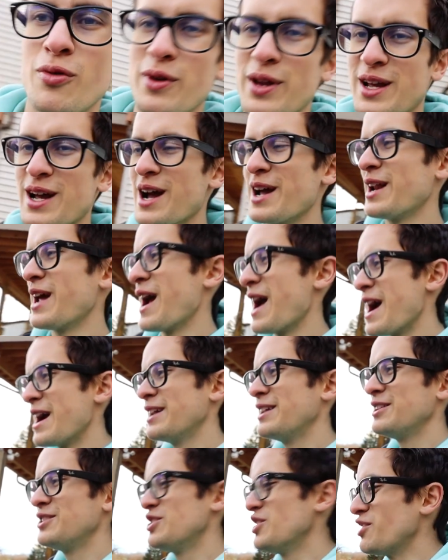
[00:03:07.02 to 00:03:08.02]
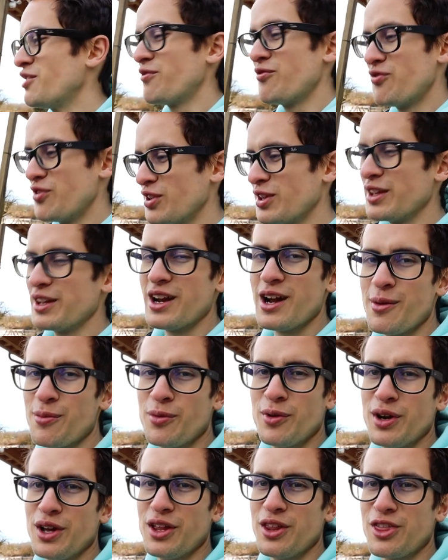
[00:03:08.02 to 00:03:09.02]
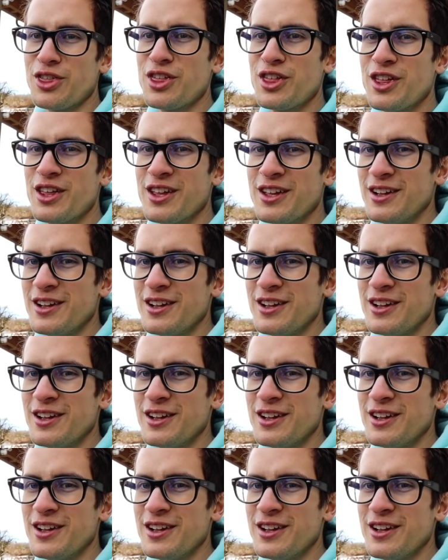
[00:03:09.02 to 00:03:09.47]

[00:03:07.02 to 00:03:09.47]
we kind of had to just fill it up with